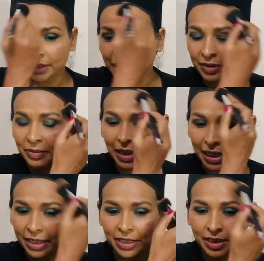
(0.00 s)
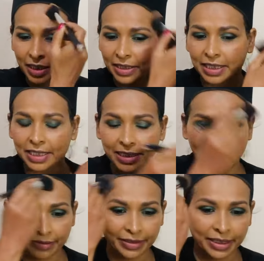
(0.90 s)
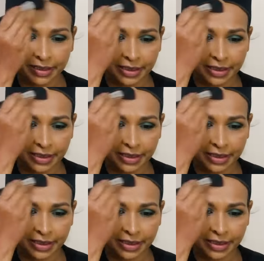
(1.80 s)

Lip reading: Give like a sun-kissed effect